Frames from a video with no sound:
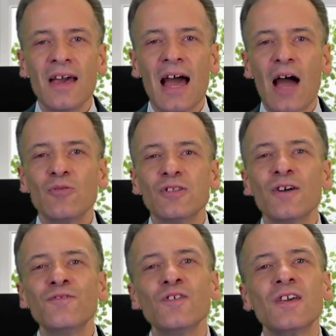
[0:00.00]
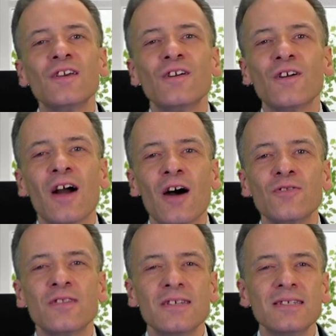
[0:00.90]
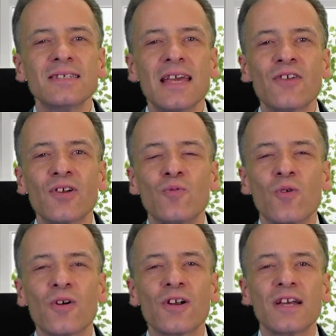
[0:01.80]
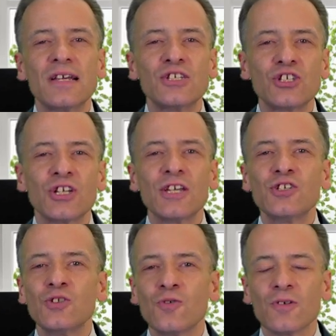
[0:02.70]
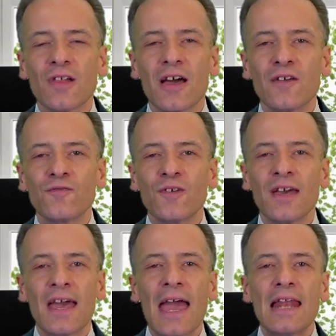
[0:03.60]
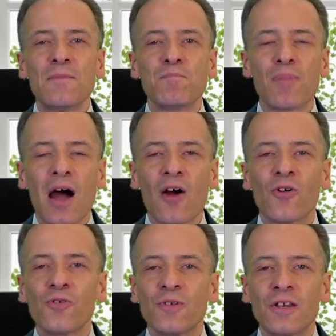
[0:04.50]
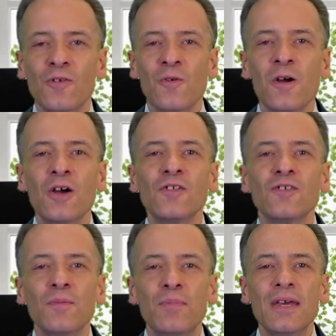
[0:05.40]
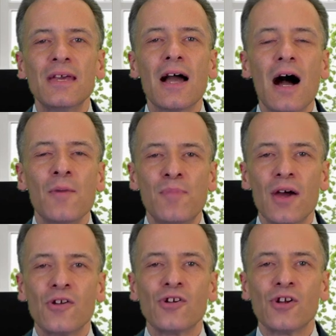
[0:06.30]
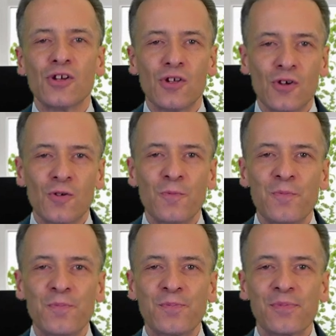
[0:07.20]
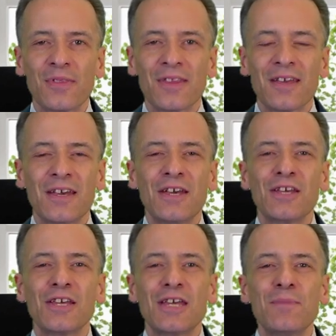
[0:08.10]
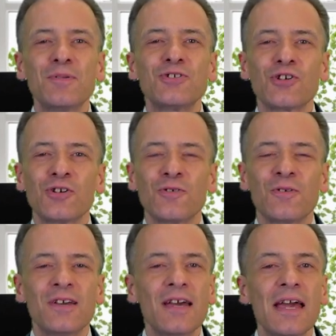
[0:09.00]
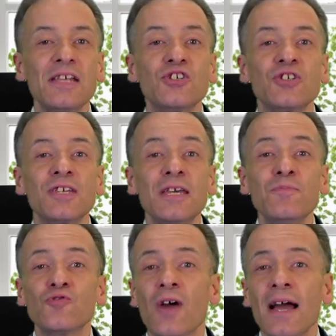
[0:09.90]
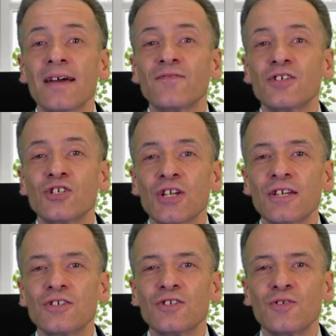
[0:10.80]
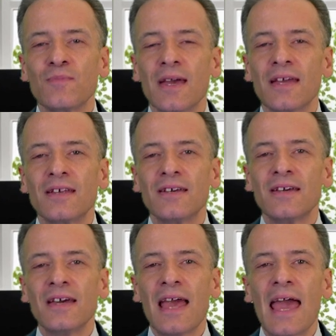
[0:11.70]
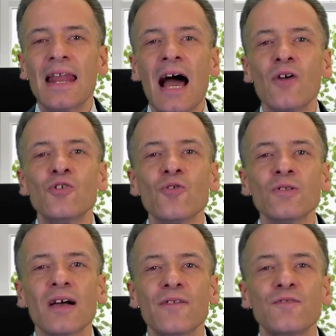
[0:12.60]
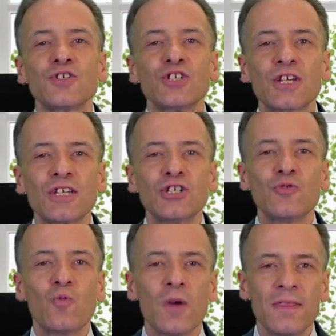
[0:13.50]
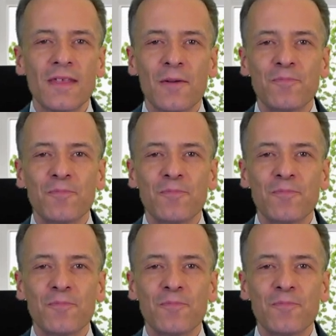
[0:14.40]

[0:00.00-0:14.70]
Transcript: I would love to hear how this sacred word is changing your life and empowering you to be a better you. Keep a journal and keep track of the changes you made and how your life is changing with them.